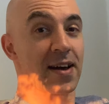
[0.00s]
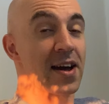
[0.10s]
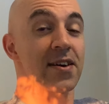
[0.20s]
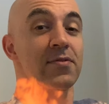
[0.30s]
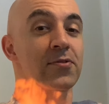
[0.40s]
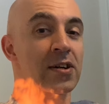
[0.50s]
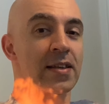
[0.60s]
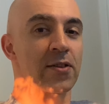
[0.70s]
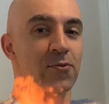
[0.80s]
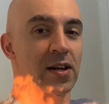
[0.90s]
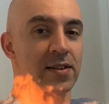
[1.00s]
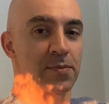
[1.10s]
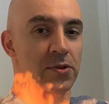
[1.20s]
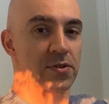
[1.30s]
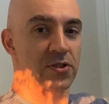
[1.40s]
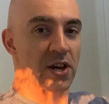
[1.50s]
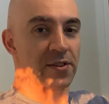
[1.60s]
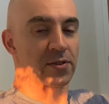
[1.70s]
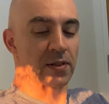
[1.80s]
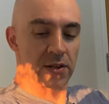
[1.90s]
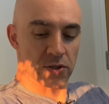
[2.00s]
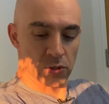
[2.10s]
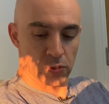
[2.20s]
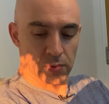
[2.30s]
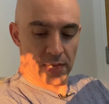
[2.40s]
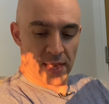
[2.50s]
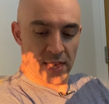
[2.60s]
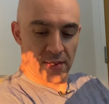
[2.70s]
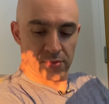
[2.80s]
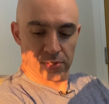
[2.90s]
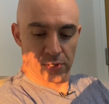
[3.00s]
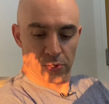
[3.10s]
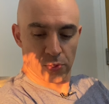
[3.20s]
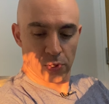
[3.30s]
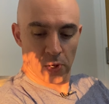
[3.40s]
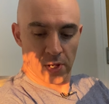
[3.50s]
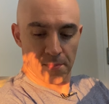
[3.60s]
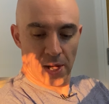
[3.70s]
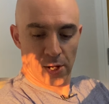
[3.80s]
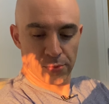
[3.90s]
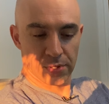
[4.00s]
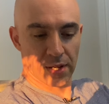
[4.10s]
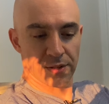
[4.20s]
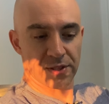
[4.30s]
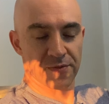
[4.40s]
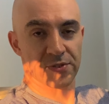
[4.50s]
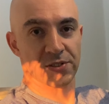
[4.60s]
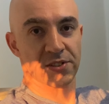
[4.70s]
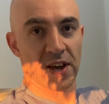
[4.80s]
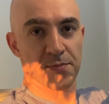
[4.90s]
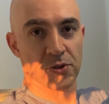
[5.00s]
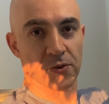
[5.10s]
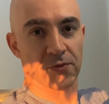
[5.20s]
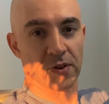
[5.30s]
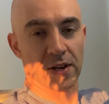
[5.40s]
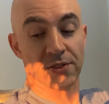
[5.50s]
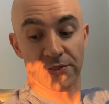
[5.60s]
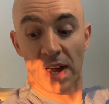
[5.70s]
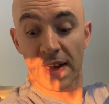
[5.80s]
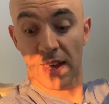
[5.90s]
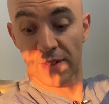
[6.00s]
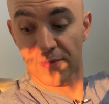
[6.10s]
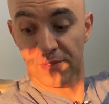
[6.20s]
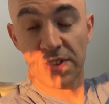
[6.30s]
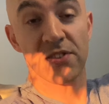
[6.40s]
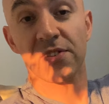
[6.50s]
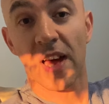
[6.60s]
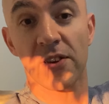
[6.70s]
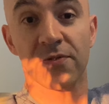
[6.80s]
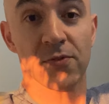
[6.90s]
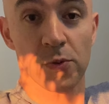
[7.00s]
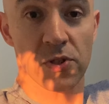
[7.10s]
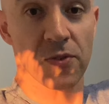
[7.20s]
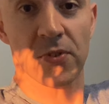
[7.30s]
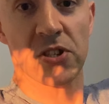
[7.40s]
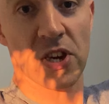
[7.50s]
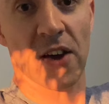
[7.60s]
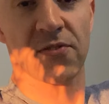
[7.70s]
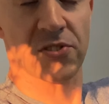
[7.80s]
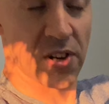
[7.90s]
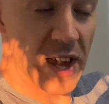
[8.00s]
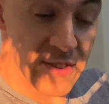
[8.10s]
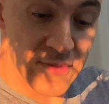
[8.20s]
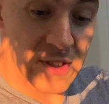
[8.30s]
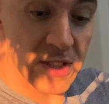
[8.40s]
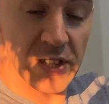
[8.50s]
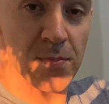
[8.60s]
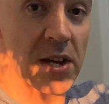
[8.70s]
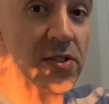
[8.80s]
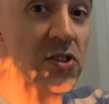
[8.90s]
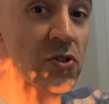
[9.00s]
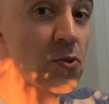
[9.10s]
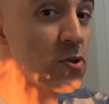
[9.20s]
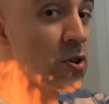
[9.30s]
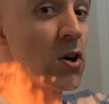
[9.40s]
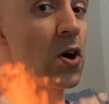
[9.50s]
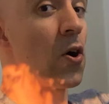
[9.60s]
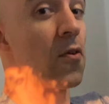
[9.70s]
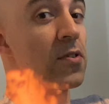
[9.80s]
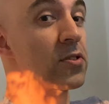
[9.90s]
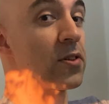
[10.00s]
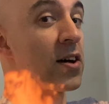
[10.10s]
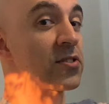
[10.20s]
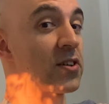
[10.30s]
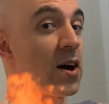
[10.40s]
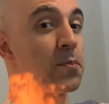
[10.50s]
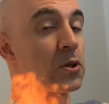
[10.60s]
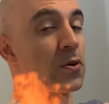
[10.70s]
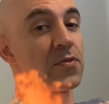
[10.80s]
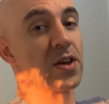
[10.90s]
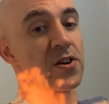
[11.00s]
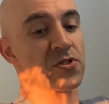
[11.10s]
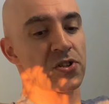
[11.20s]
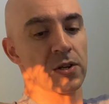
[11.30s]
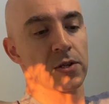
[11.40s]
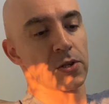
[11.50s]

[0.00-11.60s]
Hi everyone and welcome to the channel. So today I wanted to talk about uh, different types of uh, dry and freeze-dried foods which I've tried feeding my discus over the last couple of years.